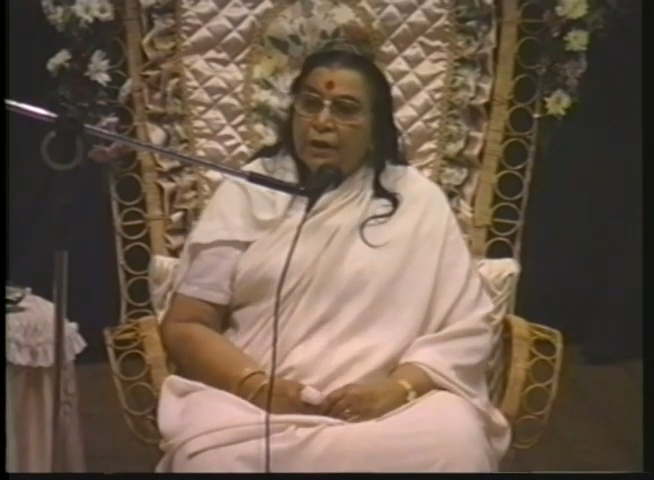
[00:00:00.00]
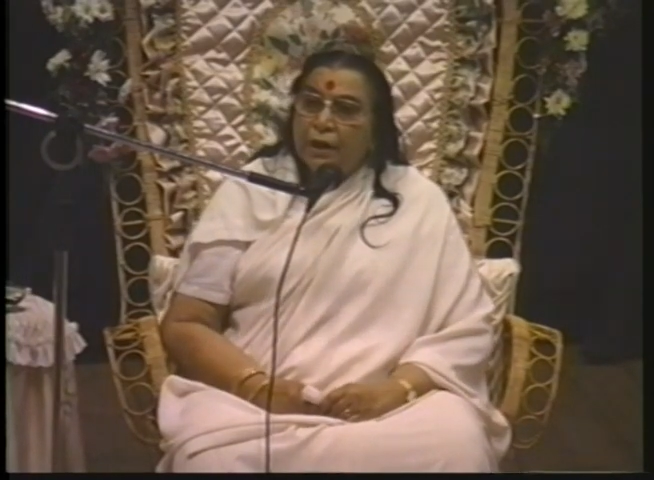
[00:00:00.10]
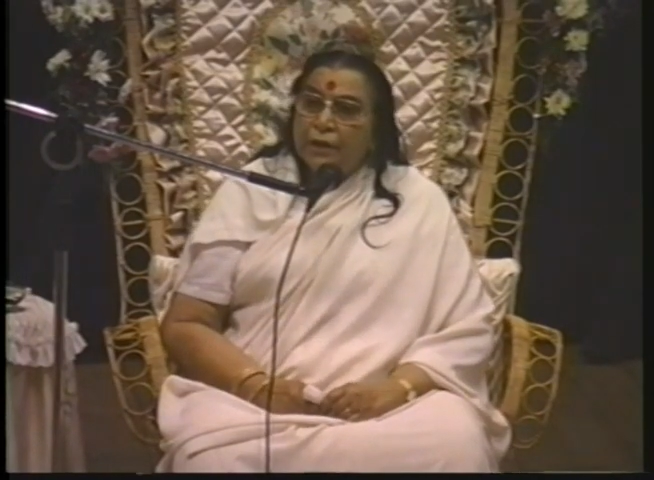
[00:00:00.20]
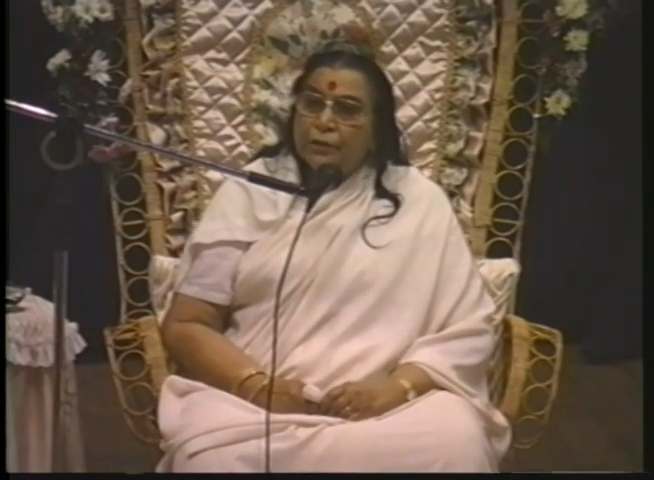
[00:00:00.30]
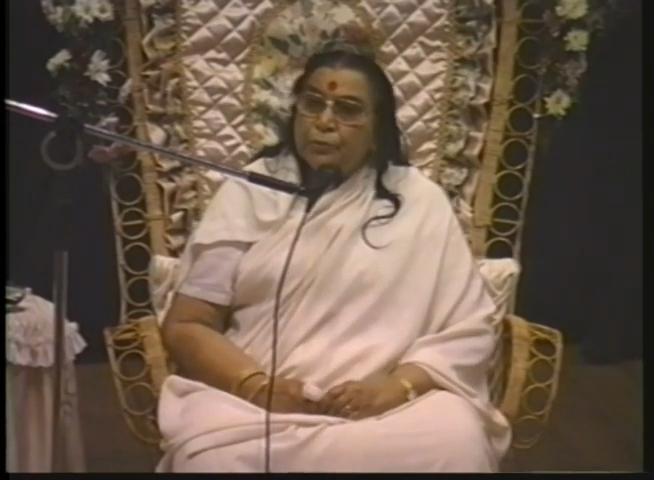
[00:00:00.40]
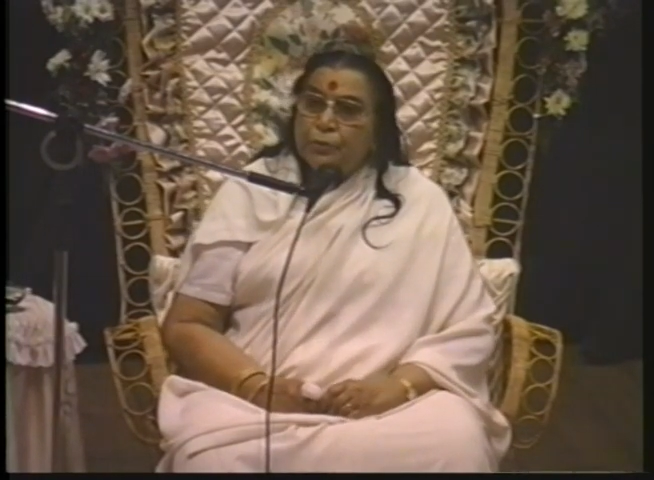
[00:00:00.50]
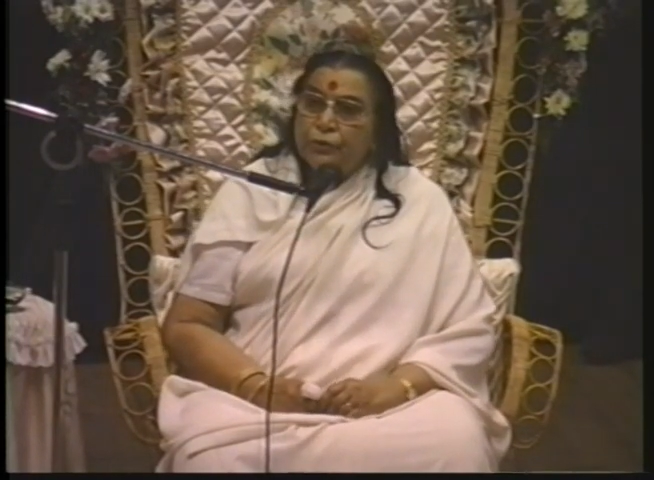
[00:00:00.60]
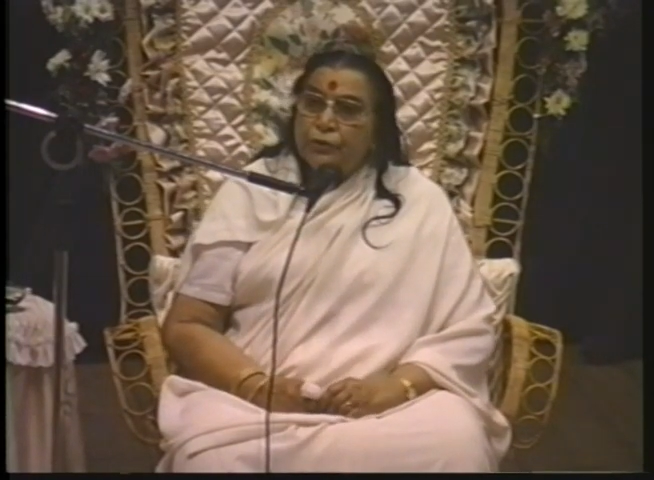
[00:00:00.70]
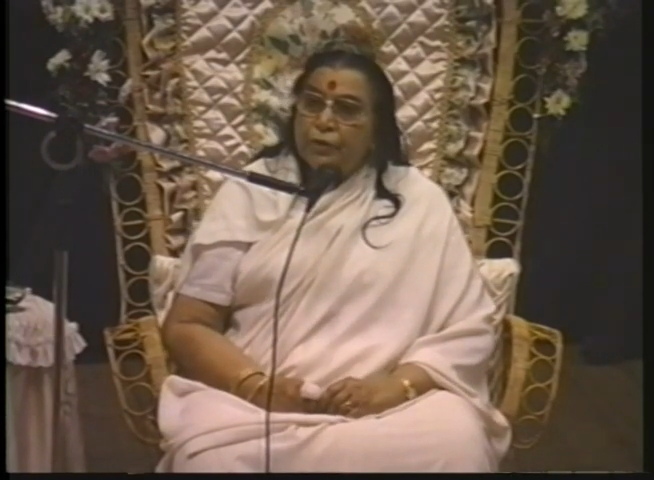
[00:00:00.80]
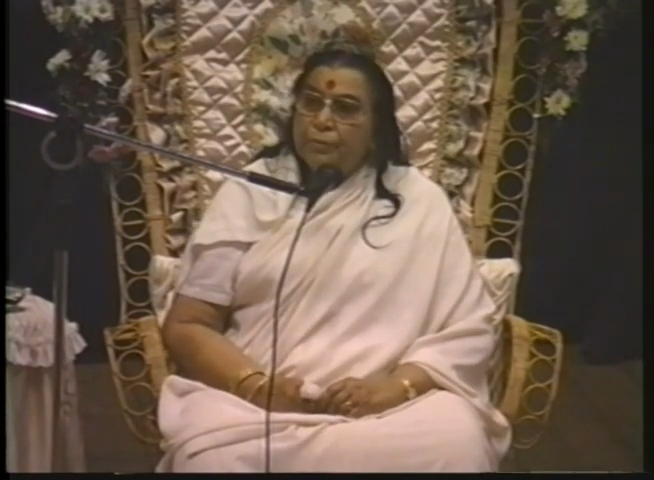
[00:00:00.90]
and
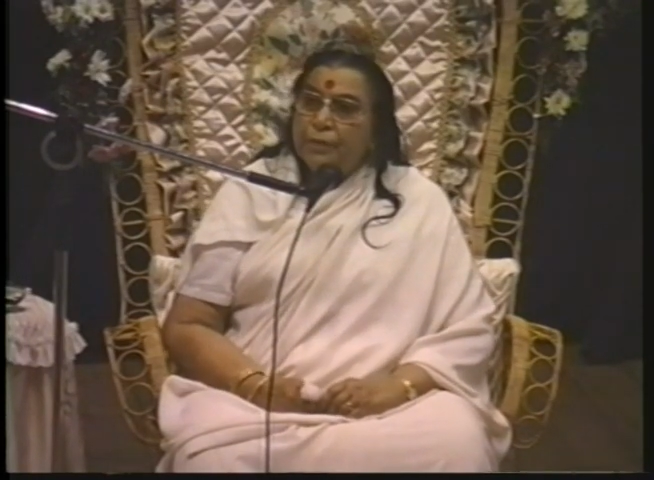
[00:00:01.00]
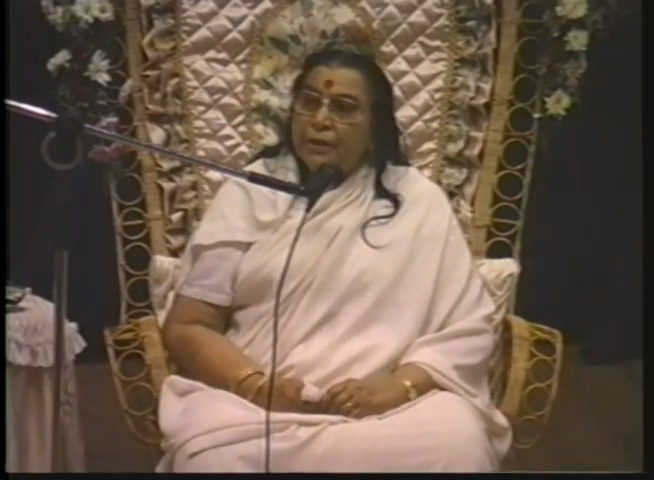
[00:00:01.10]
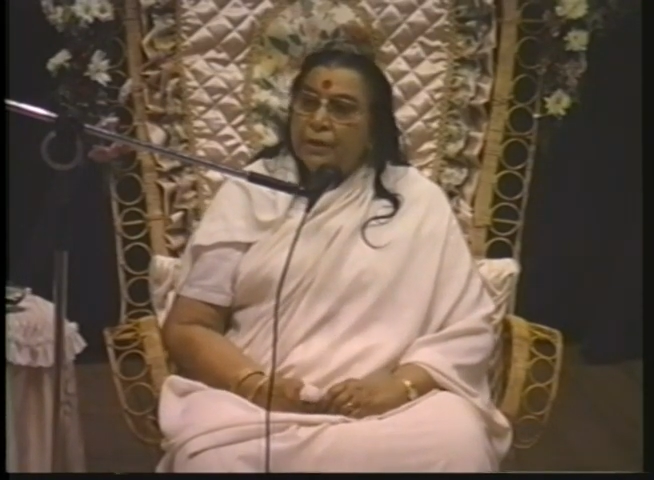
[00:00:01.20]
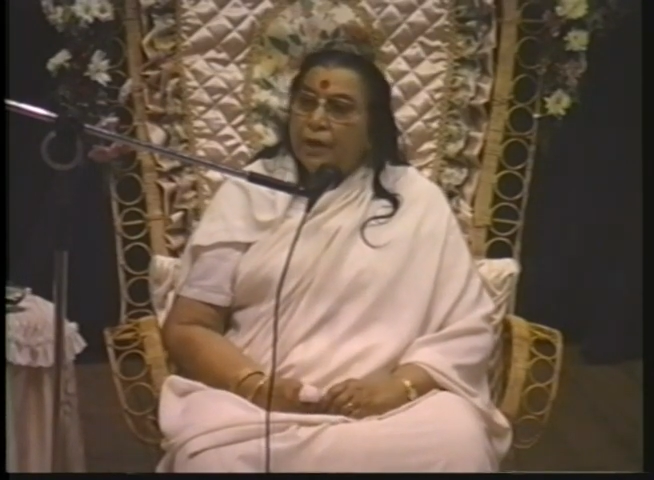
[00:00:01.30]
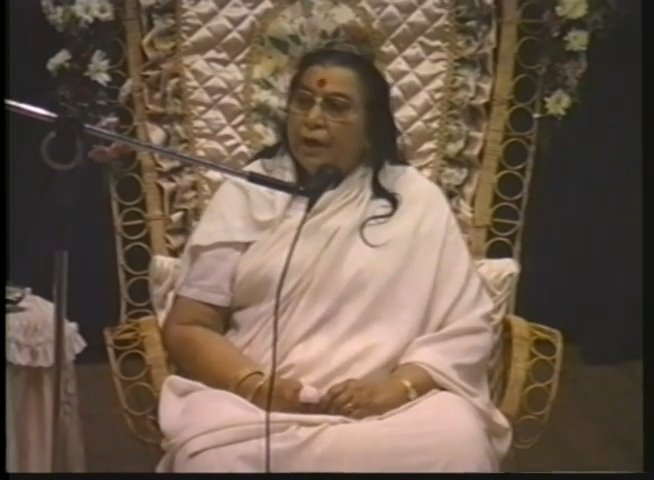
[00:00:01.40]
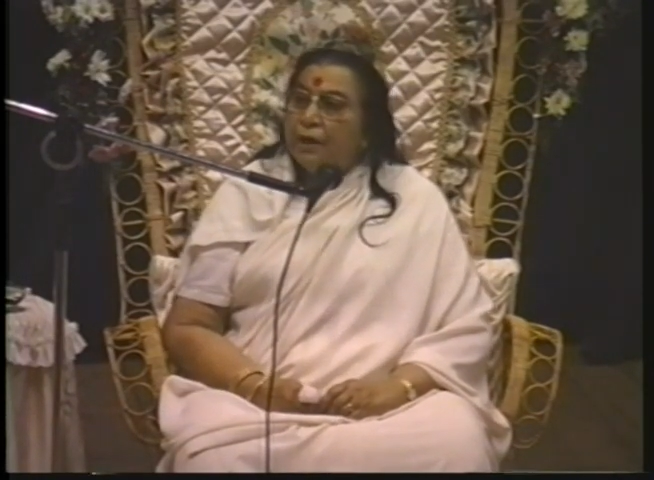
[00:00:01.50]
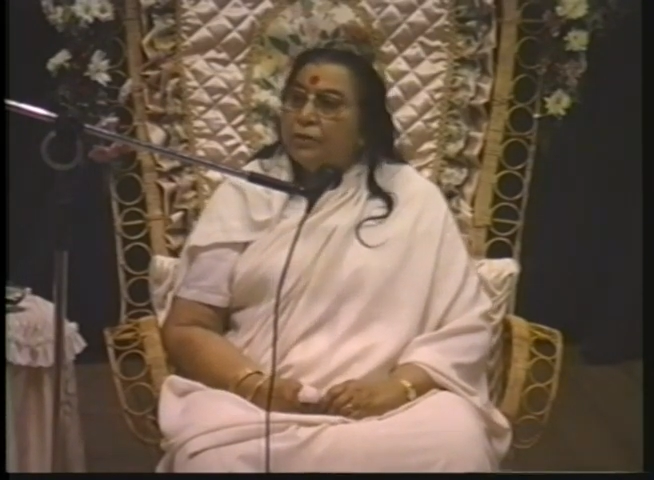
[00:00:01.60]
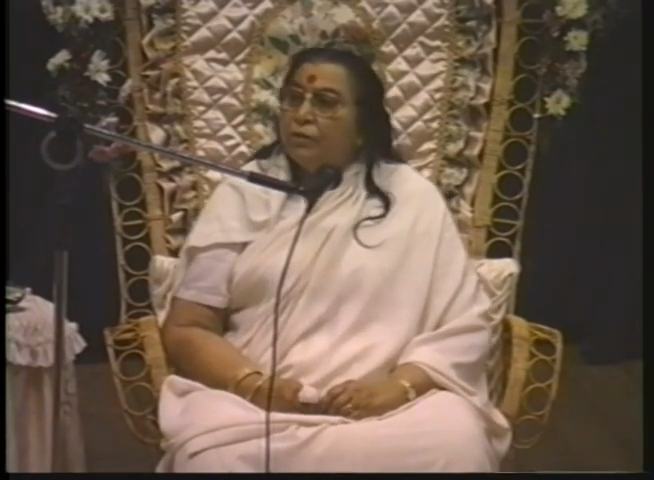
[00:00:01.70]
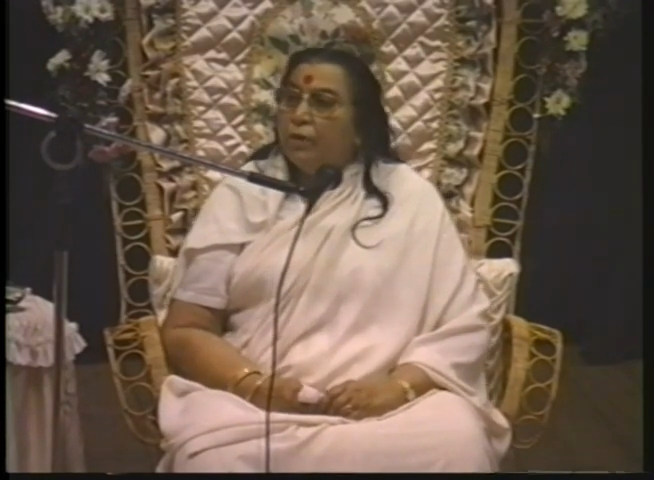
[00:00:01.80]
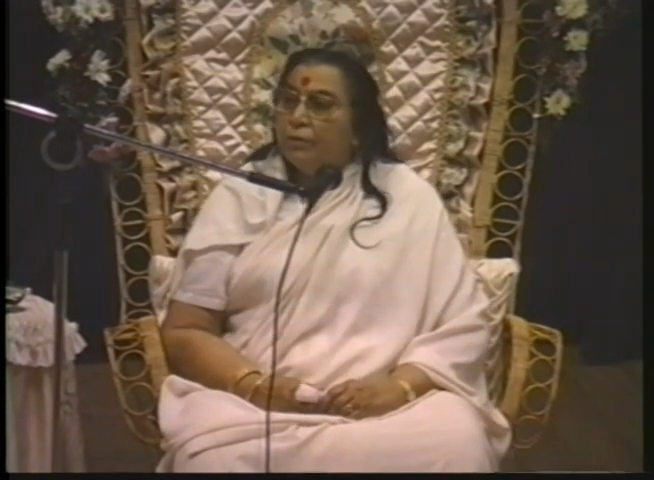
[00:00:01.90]
spiritual being are
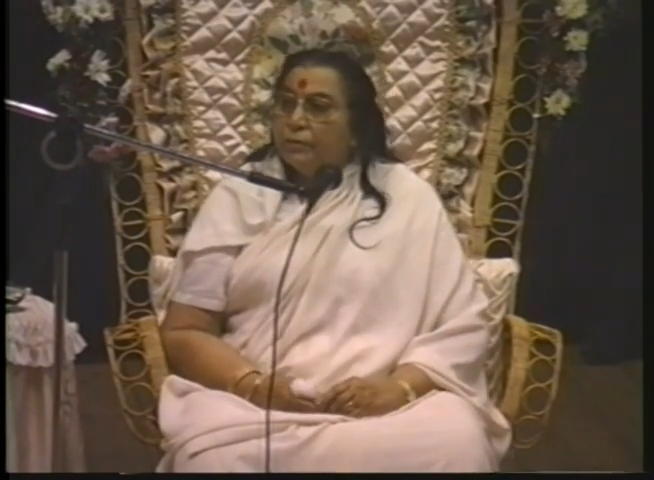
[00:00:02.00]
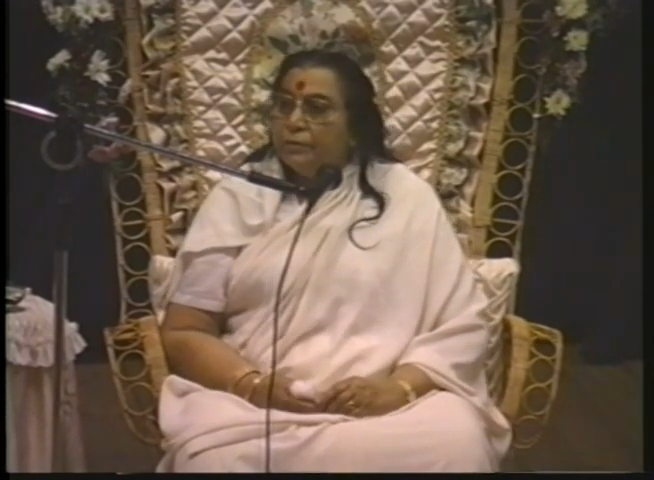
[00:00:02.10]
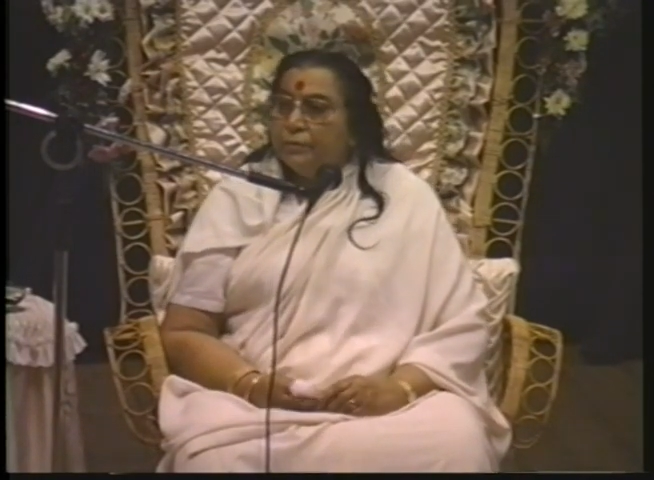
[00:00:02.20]
solved.